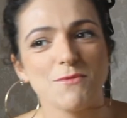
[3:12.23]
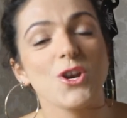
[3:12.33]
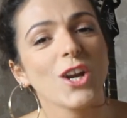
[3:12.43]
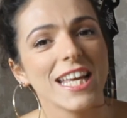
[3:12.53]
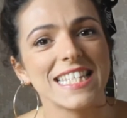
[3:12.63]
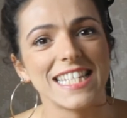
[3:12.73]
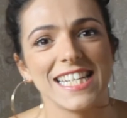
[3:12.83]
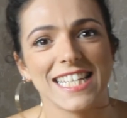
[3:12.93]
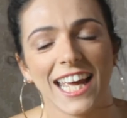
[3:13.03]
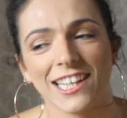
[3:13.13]
not as
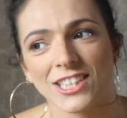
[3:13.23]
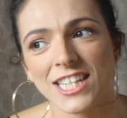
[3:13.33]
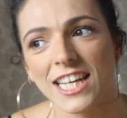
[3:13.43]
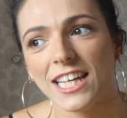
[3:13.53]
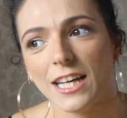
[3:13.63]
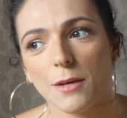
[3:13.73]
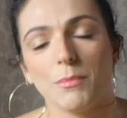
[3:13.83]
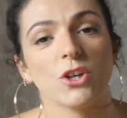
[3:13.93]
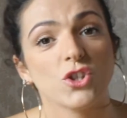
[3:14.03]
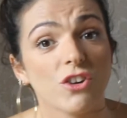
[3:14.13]
detailed
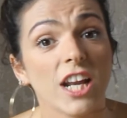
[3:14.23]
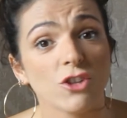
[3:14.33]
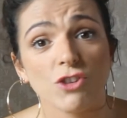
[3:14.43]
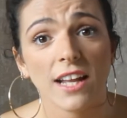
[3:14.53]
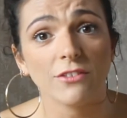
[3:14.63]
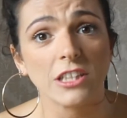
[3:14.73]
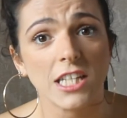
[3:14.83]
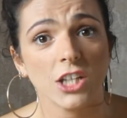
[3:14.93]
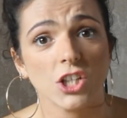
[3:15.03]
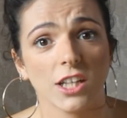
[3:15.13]
because you're an entry-level
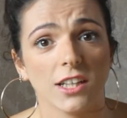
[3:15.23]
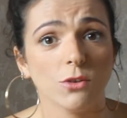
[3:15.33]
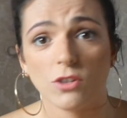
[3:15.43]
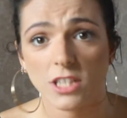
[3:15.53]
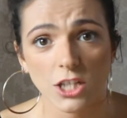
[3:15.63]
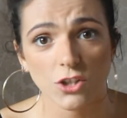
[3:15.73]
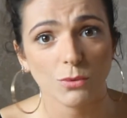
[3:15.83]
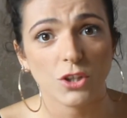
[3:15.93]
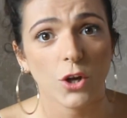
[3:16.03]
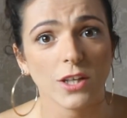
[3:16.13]
teacher or a teacher
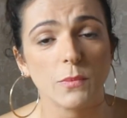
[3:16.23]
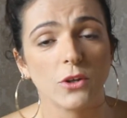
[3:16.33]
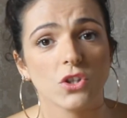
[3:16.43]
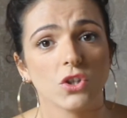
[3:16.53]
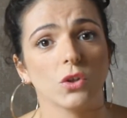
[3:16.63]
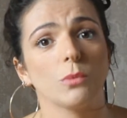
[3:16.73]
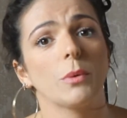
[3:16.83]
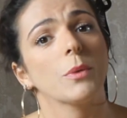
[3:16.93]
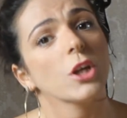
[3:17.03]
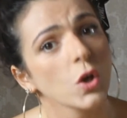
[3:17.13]
with no experience at all.
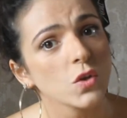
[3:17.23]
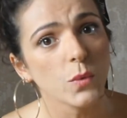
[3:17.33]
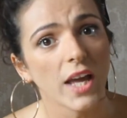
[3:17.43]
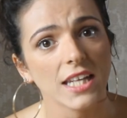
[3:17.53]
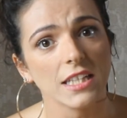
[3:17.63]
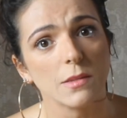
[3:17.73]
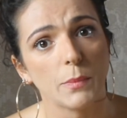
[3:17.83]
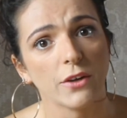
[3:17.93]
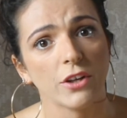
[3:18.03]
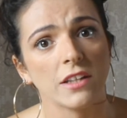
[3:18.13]
But because we had
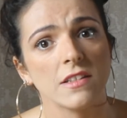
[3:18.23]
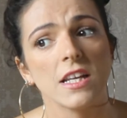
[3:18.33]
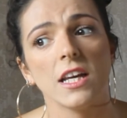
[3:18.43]
experience,